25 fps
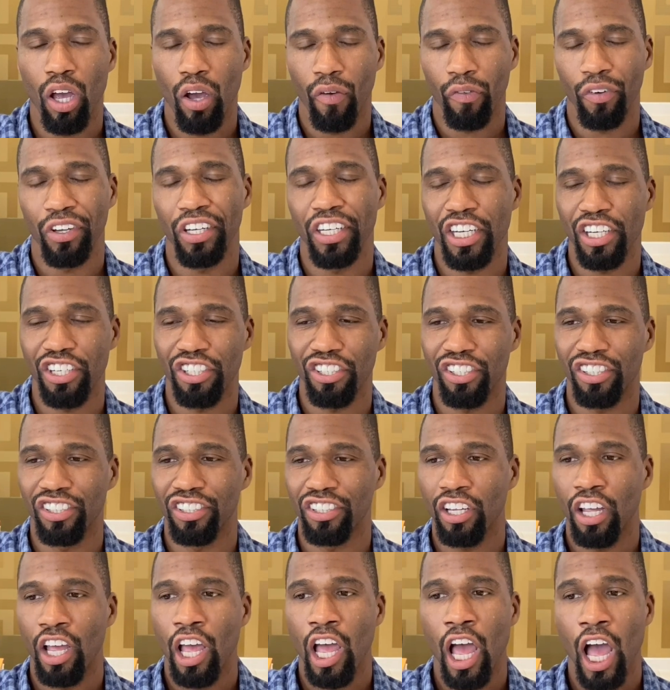health
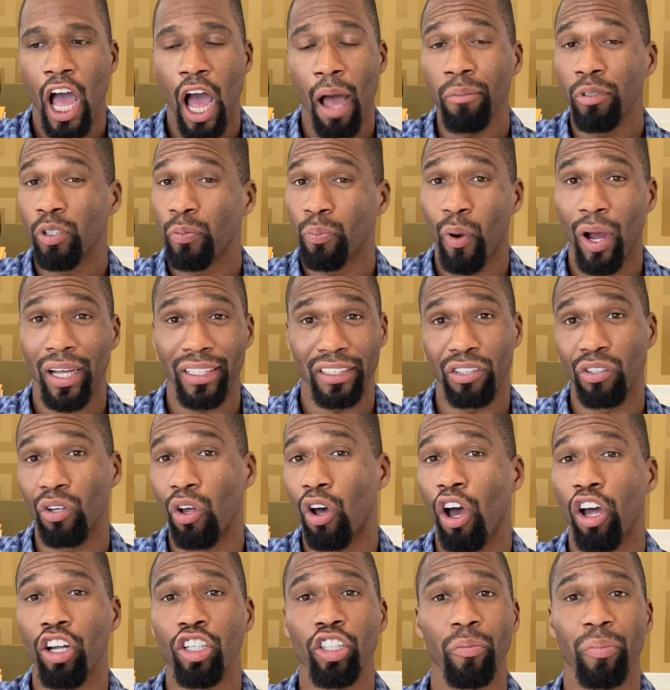conditions, I'm surprised it's
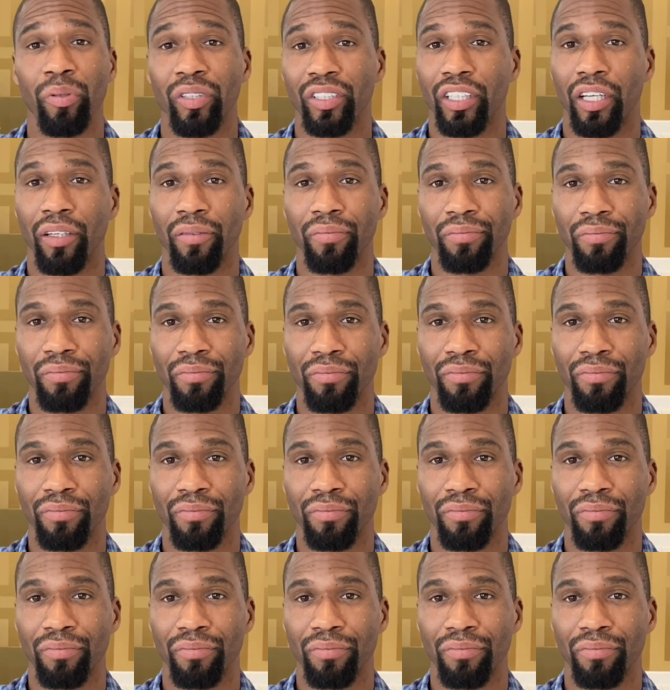not 100%.